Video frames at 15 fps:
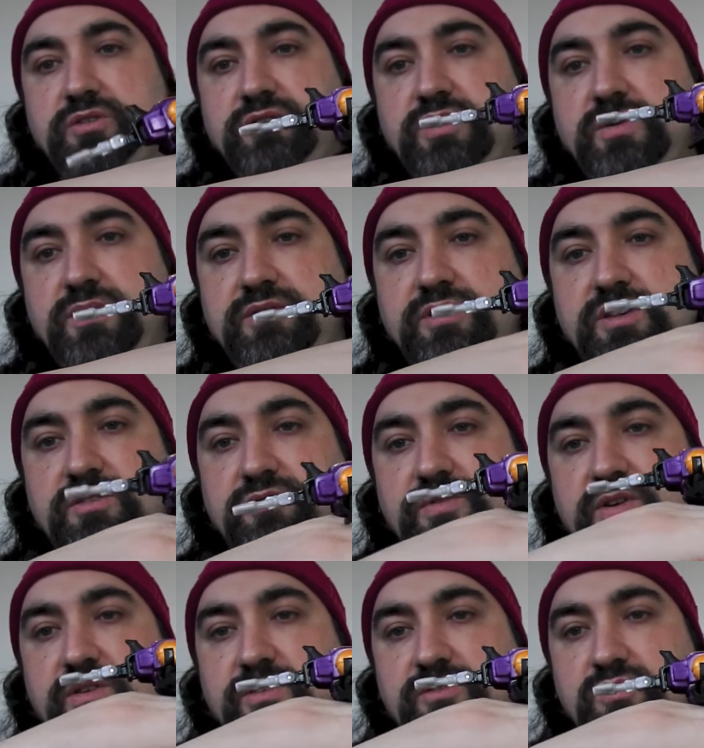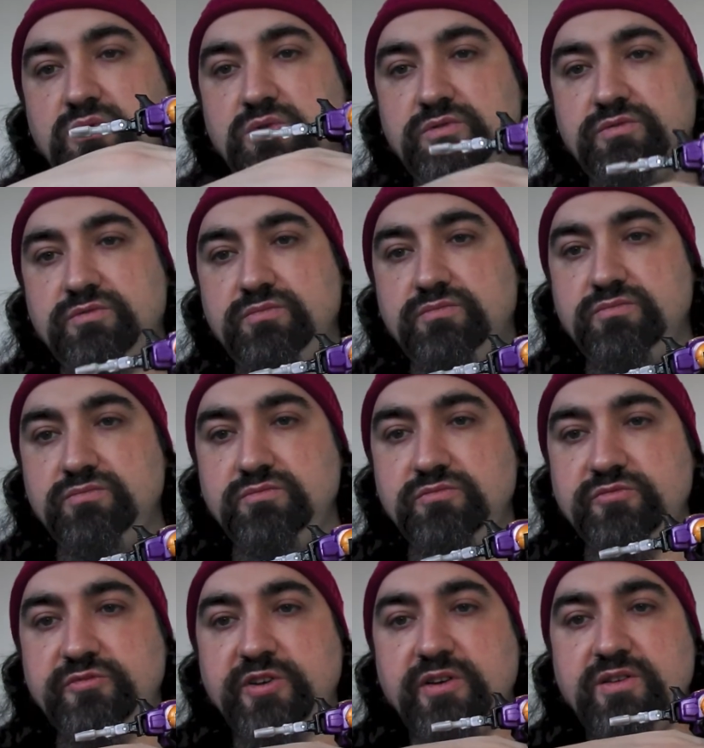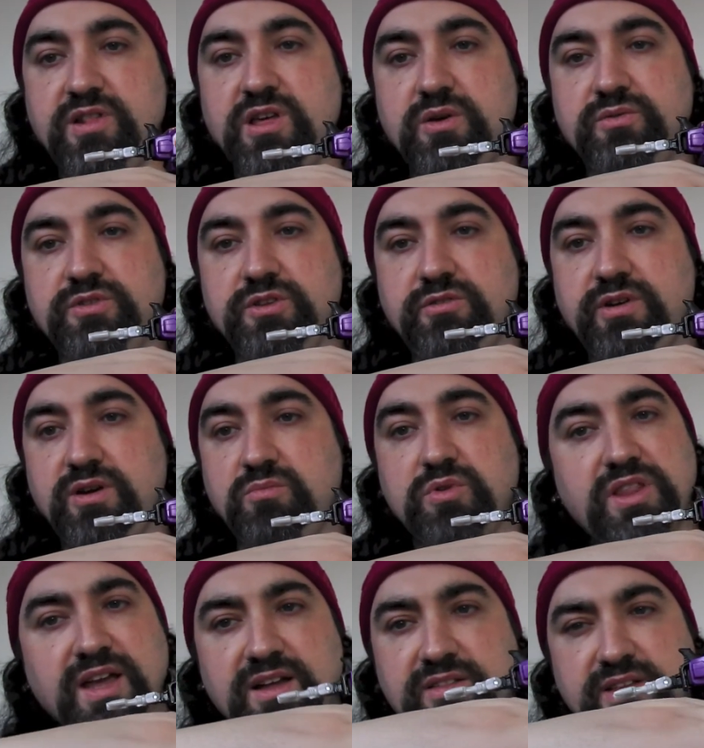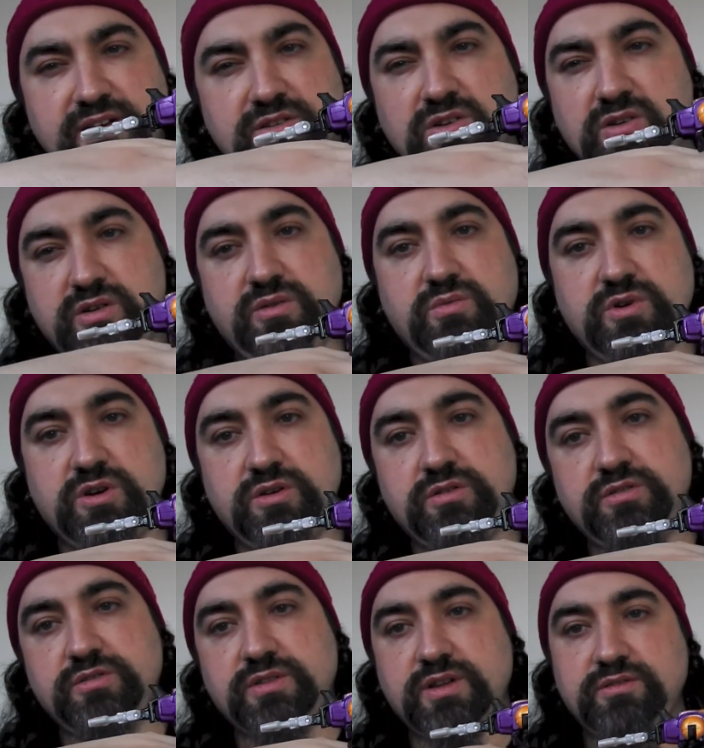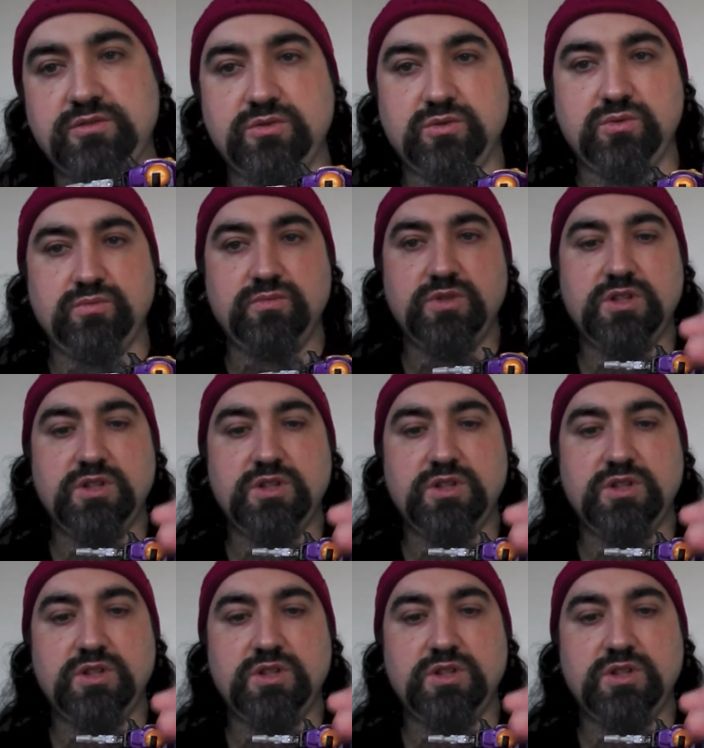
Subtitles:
So he's very sort of very low to the ground, but that kind of works. That's cool.